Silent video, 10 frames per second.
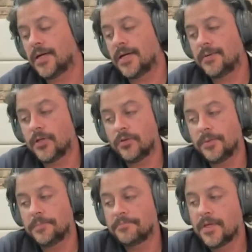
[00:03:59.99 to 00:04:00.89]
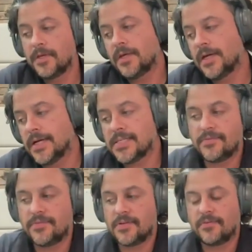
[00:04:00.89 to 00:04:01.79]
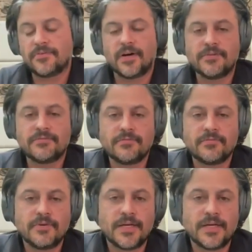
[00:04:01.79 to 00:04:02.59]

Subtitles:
7075